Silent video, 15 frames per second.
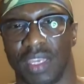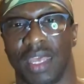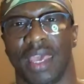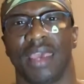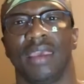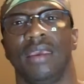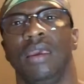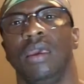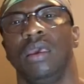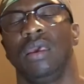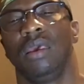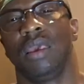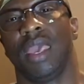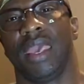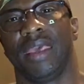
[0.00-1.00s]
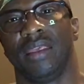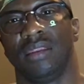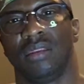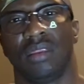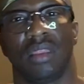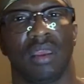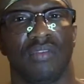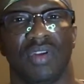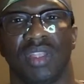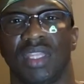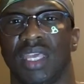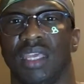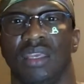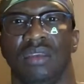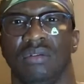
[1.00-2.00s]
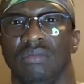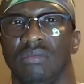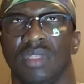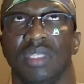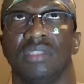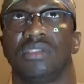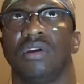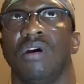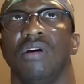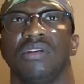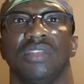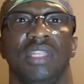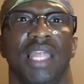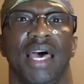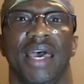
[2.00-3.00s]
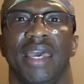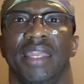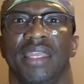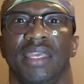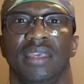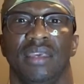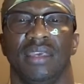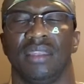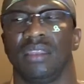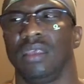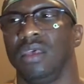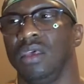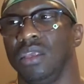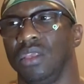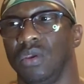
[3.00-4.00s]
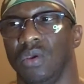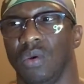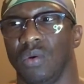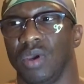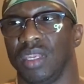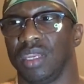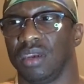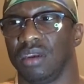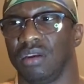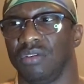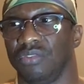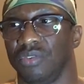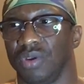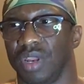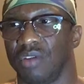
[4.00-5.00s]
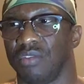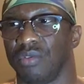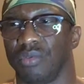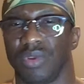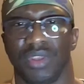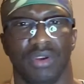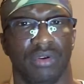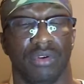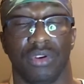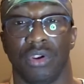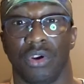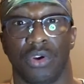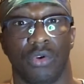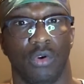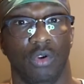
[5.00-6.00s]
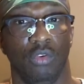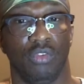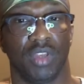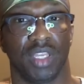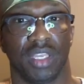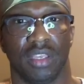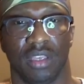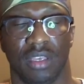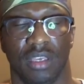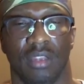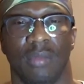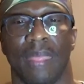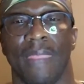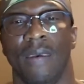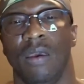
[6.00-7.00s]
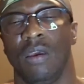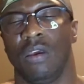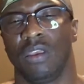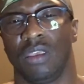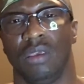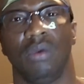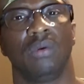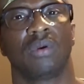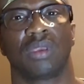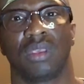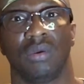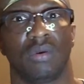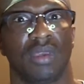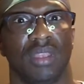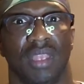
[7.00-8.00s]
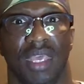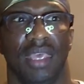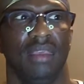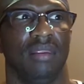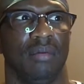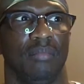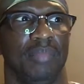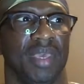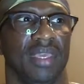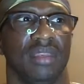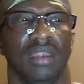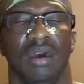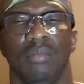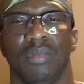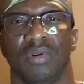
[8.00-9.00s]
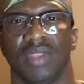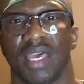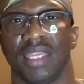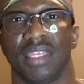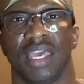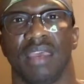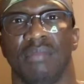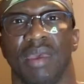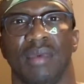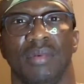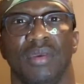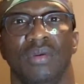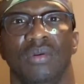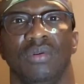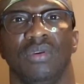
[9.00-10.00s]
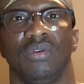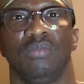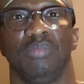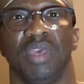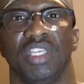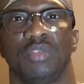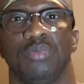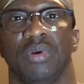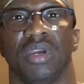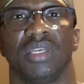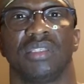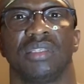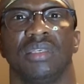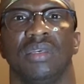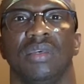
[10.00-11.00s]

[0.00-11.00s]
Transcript: day and everything, the stars aligning and You go in there for whatever you're grooving good. You can hit a big number that day. Maybe you bench press.